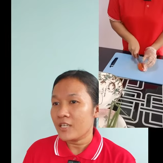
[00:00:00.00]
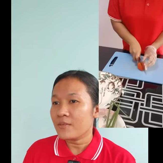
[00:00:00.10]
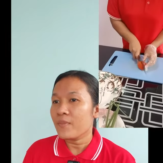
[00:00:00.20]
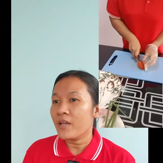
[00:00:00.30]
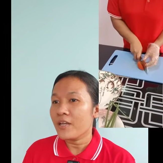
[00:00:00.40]

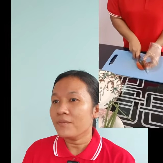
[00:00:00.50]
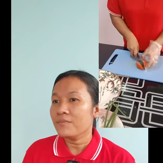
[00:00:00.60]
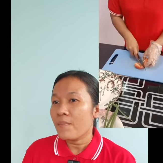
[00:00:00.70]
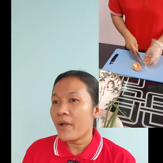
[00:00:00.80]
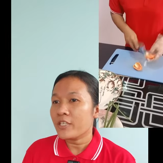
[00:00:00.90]
Yes, ma'am.
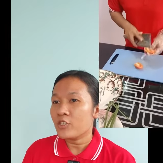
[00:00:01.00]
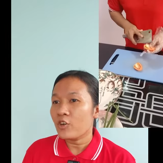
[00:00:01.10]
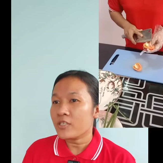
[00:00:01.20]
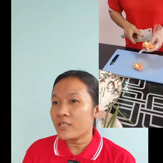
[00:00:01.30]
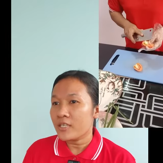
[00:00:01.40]
My
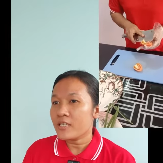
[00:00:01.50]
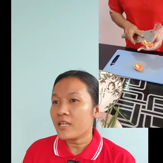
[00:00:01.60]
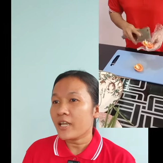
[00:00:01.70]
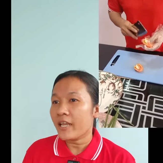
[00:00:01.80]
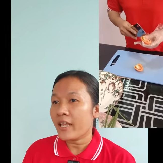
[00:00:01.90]
job is
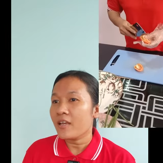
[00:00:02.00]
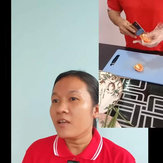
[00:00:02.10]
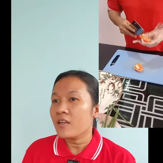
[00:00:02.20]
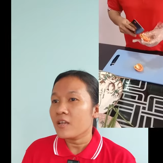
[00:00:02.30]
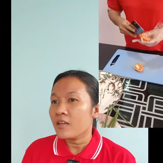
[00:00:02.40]
take
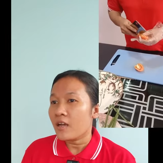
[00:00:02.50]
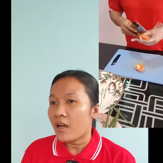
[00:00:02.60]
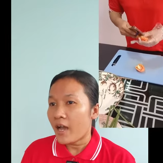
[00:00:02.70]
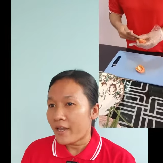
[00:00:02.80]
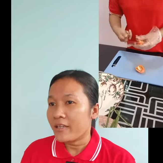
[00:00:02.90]
care
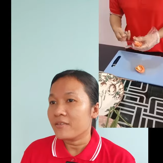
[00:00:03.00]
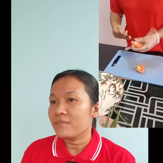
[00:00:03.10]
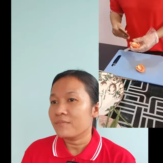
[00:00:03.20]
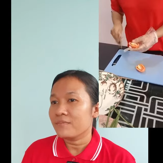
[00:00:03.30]
of.